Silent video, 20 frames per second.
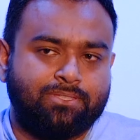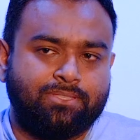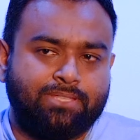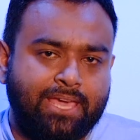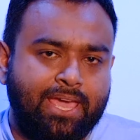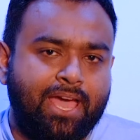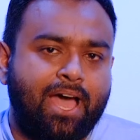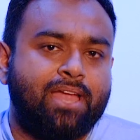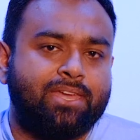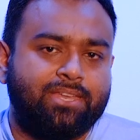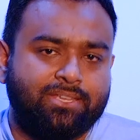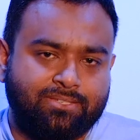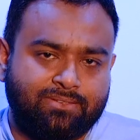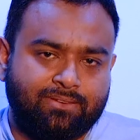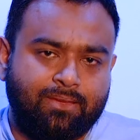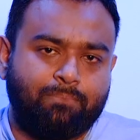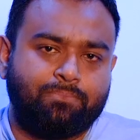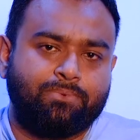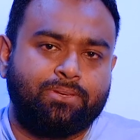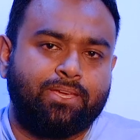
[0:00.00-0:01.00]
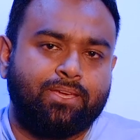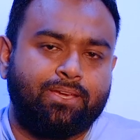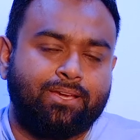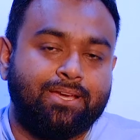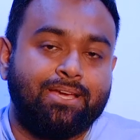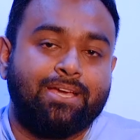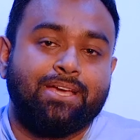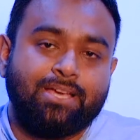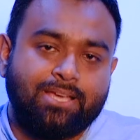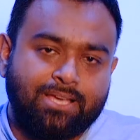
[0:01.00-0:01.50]
they are disrupting
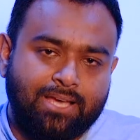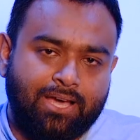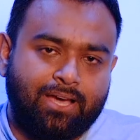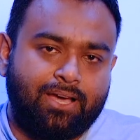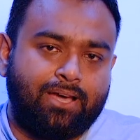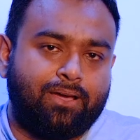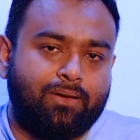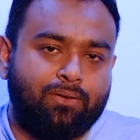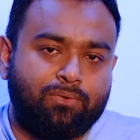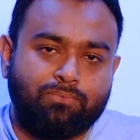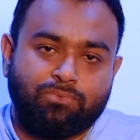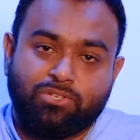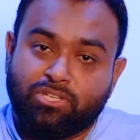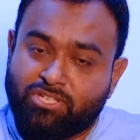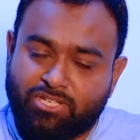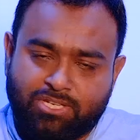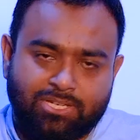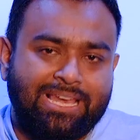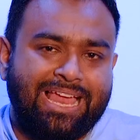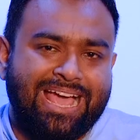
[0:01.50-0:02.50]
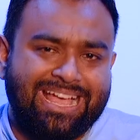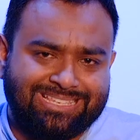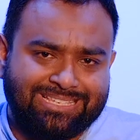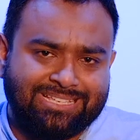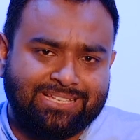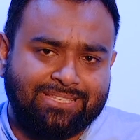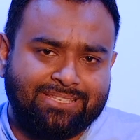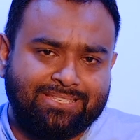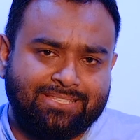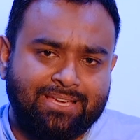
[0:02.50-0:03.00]
digital
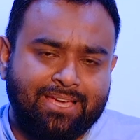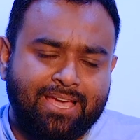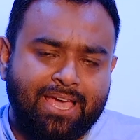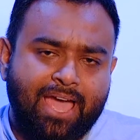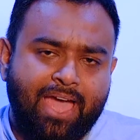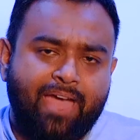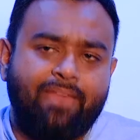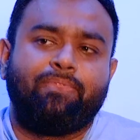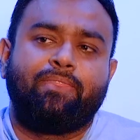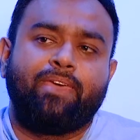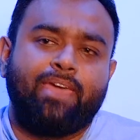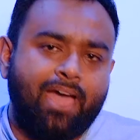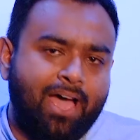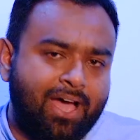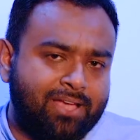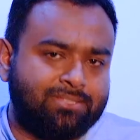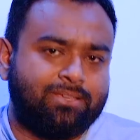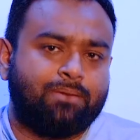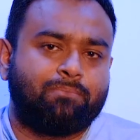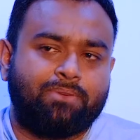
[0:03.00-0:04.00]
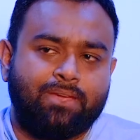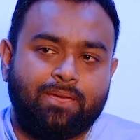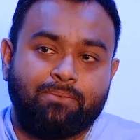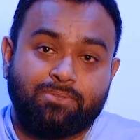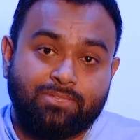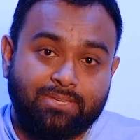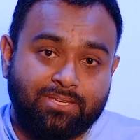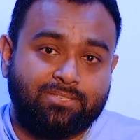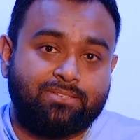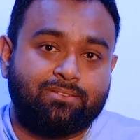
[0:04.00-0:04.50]
assets, and they are
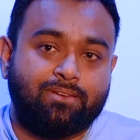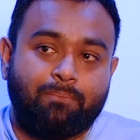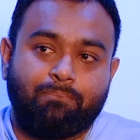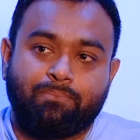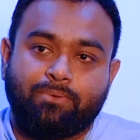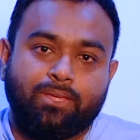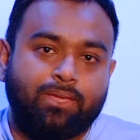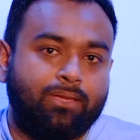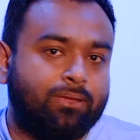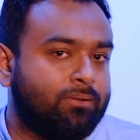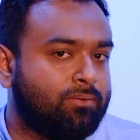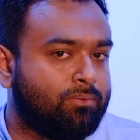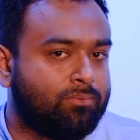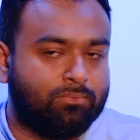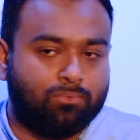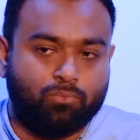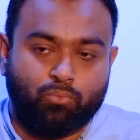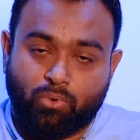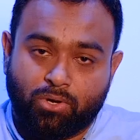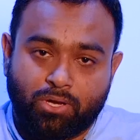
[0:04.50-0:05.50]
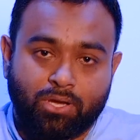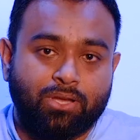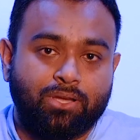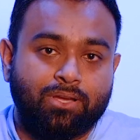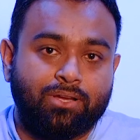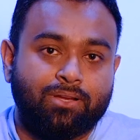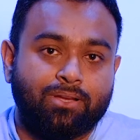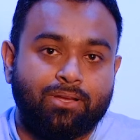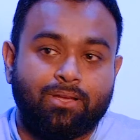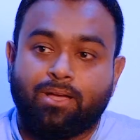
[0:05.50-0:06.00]
sometimes disrupting
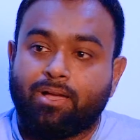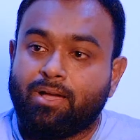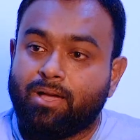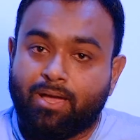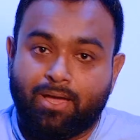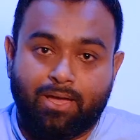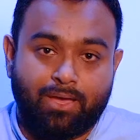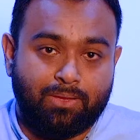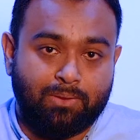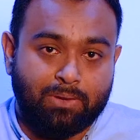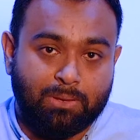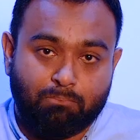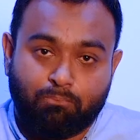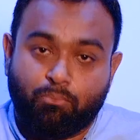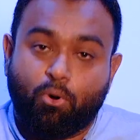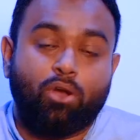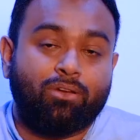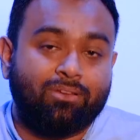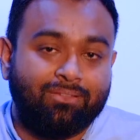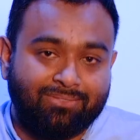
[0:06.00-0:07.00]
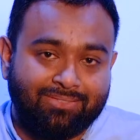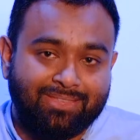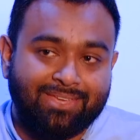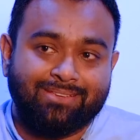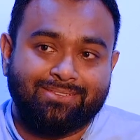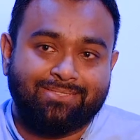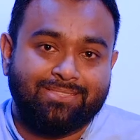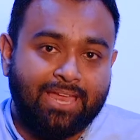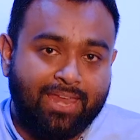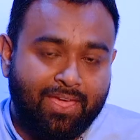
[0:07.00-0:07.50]
work, important
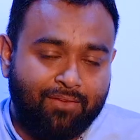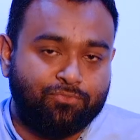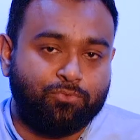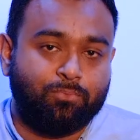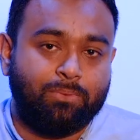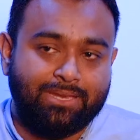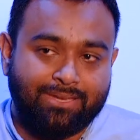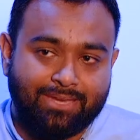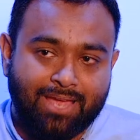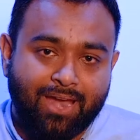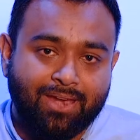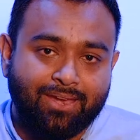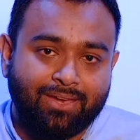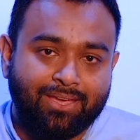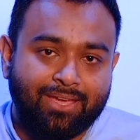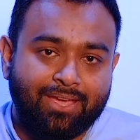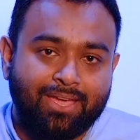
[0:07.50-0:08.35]
things that have to be done.